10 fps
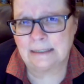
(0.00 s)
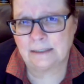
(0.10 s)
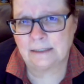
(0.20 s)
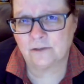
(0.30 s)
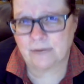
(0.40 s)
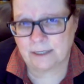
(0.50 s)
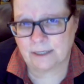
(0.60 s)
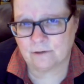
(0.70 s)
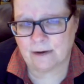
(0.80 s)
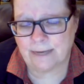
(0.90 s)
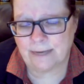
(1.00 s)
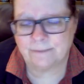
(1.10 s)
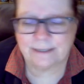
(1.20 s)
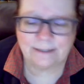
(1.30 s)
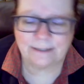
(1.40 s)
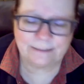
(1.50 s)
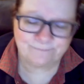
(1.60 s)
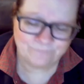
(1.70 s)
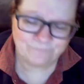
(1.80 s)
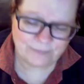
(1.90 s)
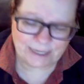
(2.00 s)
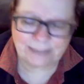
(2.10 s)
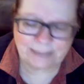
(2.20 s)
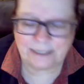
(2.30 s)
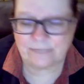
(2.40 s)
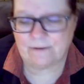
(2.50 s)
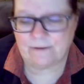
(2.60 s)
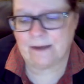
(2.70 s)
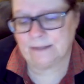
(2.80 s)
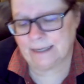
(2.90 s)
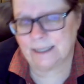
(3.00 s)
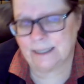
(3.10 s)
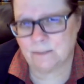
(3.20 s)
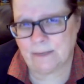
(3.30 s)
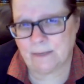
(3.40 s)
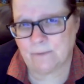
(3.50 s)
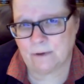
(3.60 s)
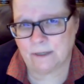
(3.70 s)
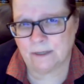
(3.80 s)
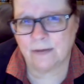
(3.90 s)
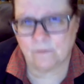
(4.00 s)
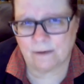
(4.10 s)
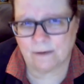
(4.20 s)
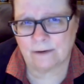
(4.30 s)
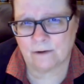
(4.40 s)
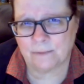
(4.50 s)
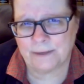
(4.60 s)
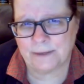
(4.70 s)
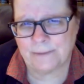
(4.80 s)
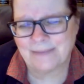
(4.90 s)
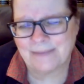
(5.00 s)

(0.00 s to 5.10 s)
transcribed, and then that gets filed and that gets made part of the record on appeal.